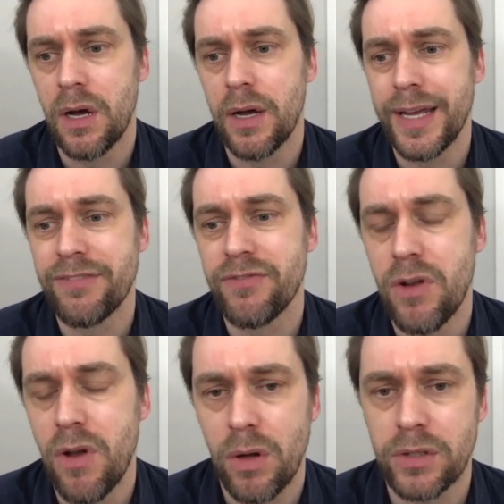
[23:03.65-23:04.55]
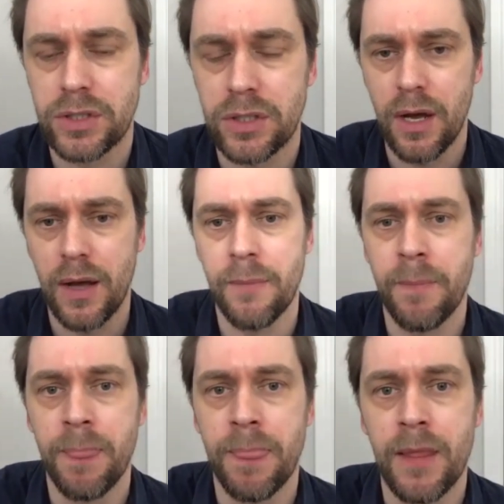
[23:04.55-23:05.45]
If not,
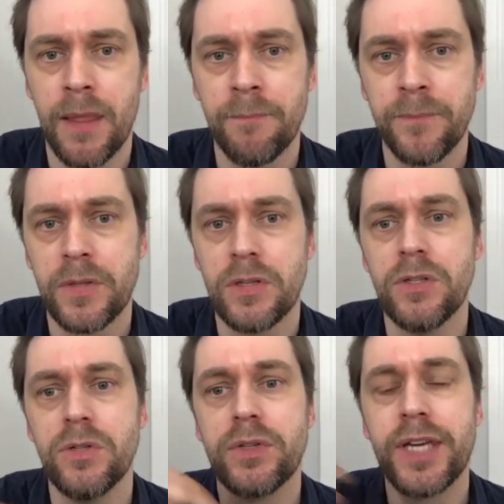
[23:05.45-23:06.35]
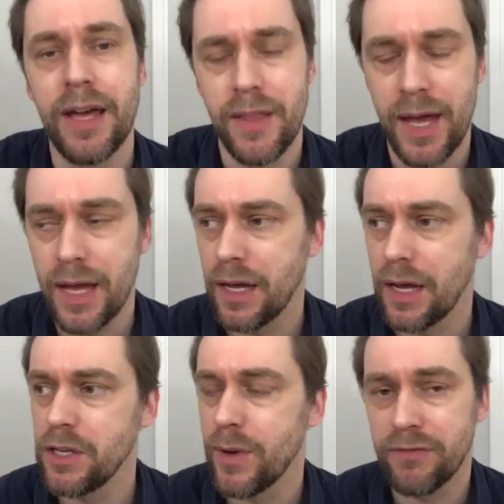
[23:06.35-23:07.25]
you get there
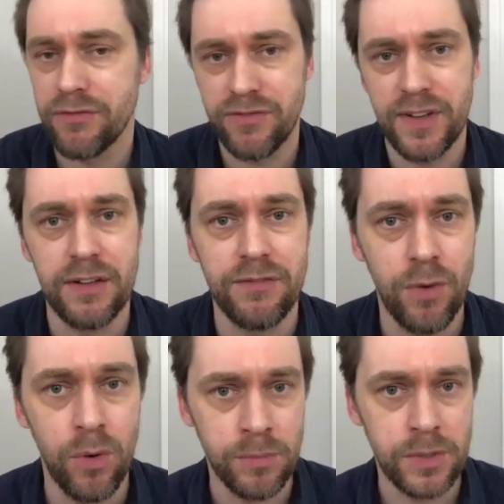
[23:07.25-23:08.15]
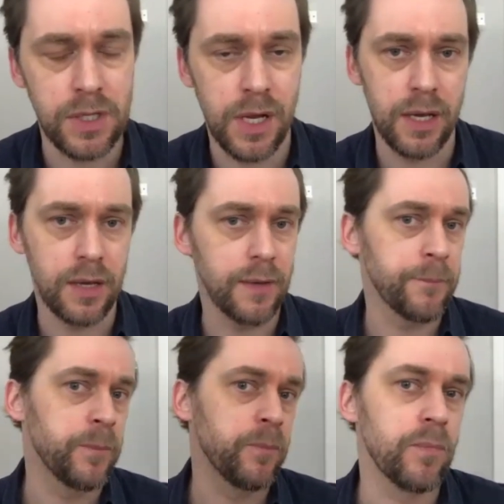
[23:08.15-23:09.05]
and you have to fill in forms saying
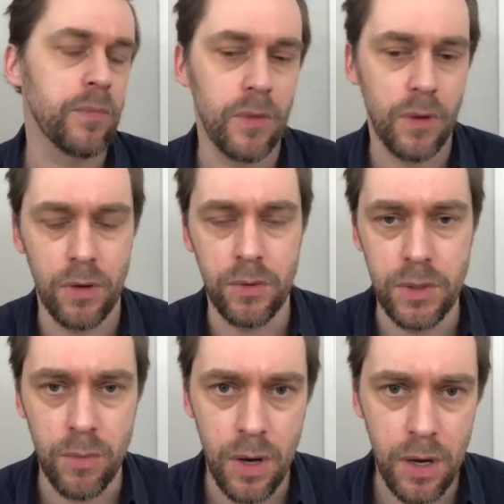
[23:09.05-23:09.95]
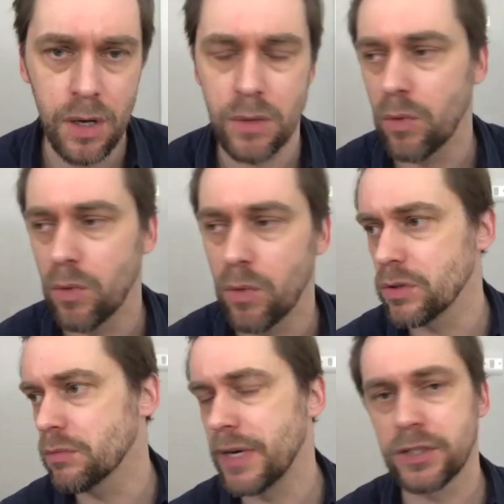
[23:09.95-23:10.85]
who you are, what
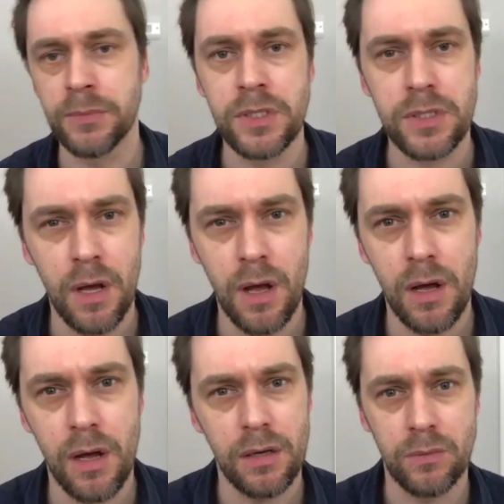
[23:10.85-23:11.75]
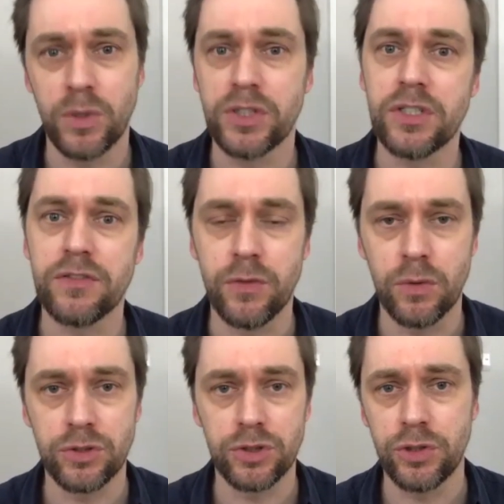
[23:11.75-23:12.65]
your measurements are, which is
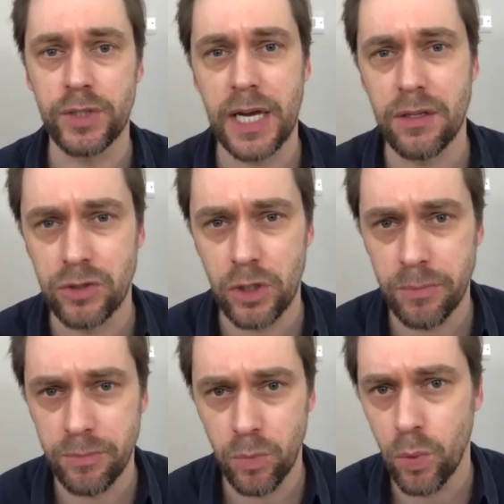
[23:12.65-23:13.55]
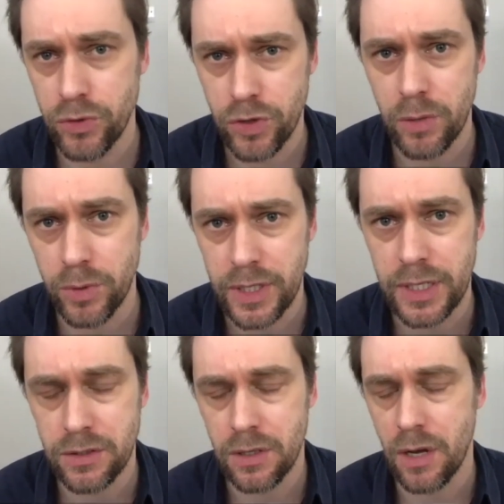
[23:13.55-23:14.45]
for, should you get the job, wardrobe would
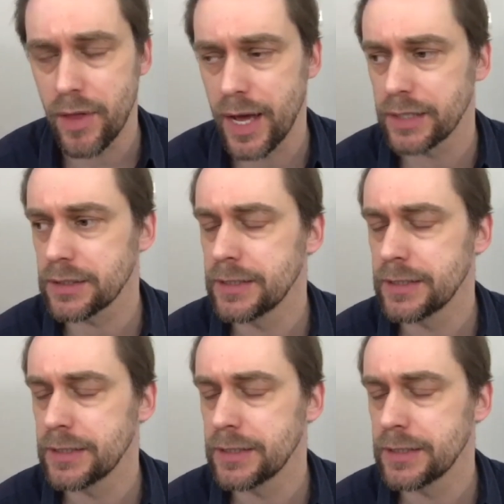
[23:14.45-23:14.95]
need to know that.